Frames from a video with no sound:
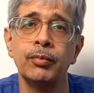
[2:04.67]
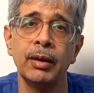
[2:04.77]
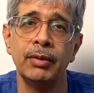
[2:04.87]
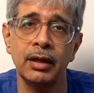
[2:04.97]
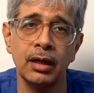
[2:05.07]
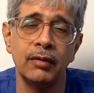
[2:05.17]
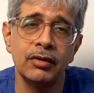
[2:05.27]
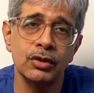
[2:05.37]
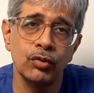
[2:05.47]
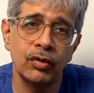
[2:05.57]
Baby
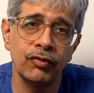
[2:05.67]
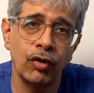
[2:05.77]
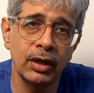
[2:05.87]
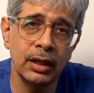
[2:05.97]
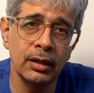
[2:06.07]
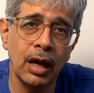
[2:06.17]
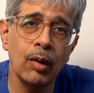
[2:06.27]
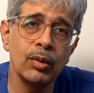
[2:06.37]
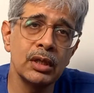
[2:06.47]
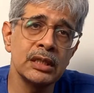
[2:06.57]
recovers over 48
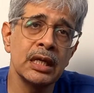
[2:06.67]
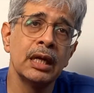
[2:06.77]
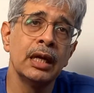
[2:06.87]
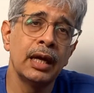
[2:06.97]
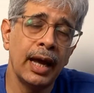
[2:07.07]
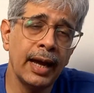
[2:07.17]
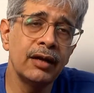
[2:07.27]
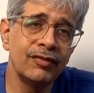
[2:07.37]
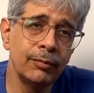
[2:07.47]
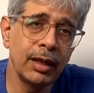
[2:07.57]
hours. And
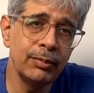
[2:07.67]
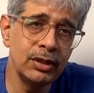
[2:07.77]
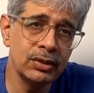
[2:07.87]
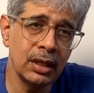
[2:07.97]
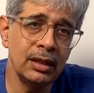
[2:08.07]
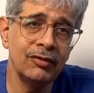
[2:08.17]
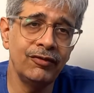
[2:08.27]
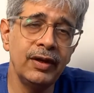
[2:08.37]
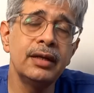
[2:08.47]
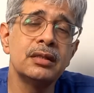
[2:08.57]
if the baby is taking
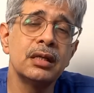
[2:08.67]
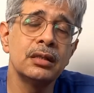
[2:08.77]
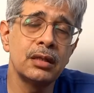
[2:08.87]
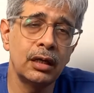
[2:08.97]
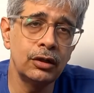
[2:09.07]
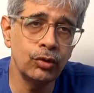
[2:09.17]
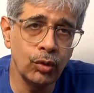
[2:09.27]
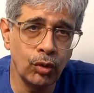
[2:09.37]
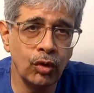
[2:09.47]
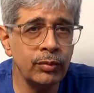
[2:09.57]
feeds, is ready to
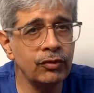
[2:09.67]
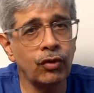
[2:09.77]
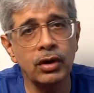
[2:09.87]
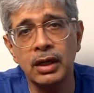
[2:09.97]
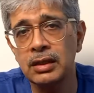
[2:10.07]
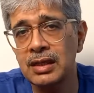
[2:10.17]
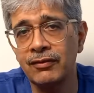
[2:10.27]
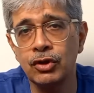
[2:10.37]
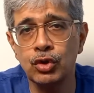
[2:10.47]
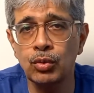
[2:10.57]
go home in
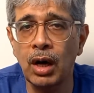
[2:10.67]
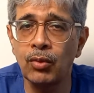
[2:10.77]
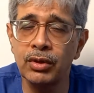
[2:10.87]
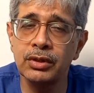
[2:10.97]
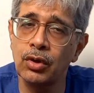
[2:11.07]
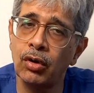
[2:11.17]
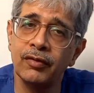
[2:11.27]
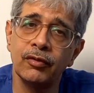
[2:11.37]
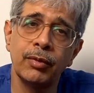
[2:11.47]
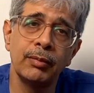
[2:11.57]
48-72 hours. Or
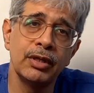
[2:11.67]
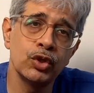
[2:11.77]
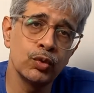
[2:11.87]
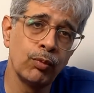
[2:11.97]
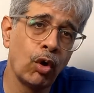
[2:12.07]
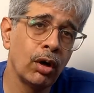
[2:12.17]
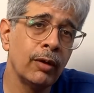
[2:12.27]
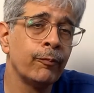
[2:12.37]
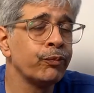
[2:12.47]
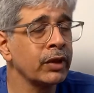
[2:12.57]
if the baby is small,
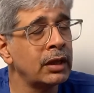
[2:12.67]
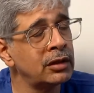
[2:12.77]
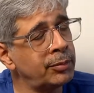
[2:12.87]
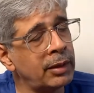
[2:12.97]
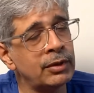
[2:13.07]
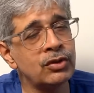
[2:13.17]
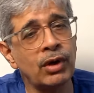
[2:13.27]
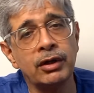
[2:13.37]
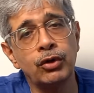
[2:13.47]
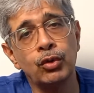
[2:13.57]
the baby is
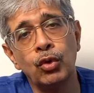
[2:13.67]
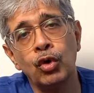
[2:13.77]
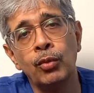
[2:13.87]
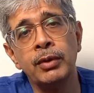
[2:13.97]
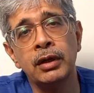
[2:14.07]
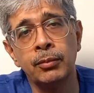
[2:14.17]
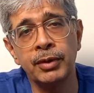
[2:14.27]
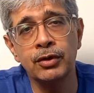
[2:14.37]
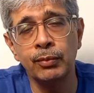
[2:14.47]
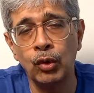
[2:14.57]
ready to go home in a
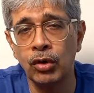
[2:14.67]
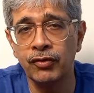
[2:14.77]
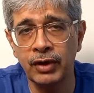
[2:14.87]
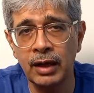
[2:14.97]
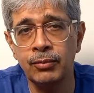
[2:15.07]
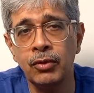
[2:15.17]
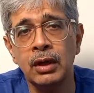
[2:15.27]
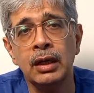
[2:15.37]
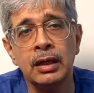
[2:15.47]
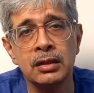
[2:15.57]
bit more of time,
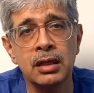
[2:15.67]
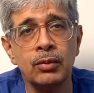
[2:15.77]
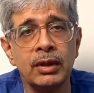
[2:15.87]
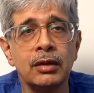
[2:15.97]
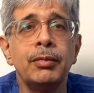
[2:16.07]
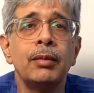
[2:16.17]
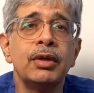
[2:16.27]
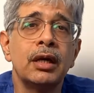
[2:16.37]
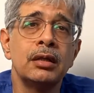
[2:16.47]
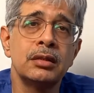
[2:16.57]
till when the baby
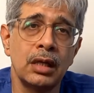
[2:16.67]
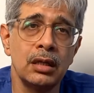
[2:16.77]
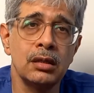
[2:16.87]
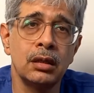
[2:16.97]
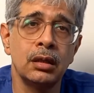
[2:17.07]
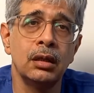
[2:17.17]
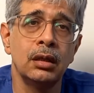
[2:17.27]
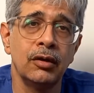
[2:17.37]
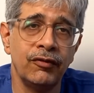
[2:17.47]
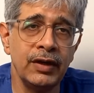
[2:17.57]
can take
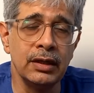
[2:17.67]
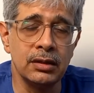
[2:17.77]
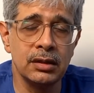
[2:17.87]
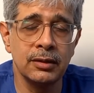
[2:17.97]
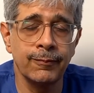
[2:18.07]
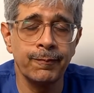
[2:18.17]
feeds.